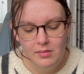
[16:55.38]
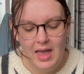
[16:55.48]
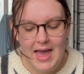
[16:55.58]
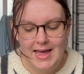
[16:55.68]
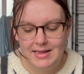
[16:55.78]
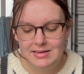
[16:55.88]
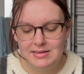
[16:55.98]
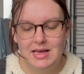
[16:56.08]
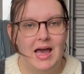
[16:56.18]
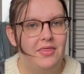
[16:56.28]
And
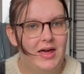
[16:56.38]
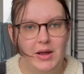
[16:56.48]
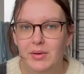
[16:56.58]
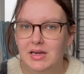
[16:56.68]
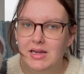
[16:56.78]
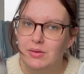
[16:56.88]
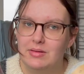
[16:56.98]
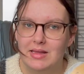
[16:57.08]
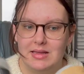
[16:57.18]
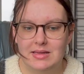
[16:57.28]
I thought I would
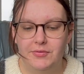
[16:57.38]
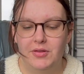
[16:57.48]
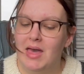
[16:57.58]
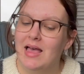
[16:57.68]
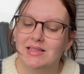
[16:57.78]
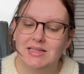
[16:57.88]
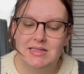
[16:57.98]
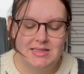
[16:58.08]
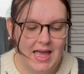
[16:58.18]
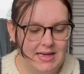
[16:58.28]
use this for that
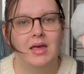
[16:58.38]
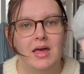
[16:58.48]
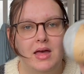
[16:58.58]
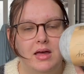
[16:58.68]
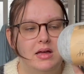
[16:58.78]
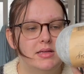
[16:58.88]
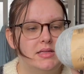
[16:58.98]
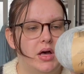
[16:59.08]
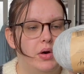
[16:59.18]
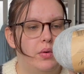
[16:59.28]
instead.
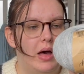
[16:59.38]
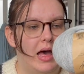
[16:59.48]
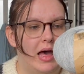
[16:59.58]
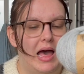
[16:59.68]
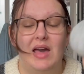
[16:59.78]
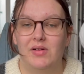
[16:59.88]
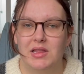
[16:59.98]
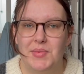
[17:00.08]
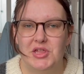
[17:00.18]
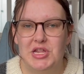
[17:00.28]
So I
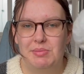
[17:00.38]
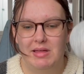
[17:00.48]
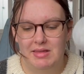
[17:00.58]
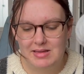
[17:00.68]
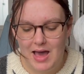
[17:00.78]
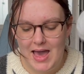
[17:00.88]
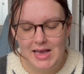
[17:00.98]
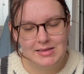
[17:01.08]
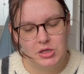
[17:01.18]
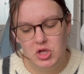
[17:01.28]
forgot to mention, but Sky
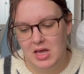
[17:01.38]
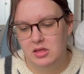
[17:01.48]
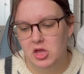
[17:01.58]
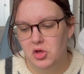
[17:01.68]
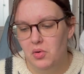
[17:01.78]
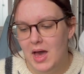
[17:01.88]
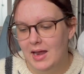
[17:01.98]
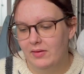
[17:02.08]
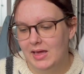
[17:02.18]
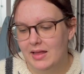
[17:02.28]
is in shade 2
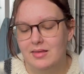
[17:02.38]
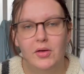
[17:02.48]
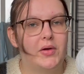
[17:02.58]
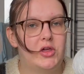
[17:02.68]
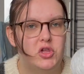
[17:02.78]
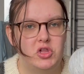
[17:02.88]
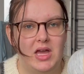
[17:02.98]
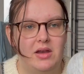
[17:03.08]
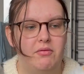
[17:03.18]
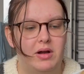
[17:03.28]
and the Kid Silk is in
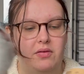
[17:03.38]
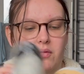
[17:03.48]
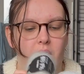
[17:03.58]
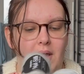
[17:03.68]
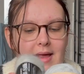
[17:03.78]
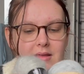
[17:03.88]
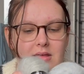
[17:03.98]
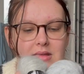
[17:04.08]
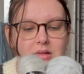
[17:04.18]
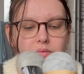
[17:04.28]
shade 44, and it's
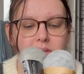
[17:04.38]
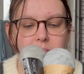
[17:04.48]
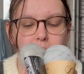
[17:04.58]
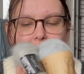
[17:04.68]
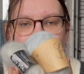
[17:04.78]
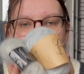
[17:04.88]
just this really pretty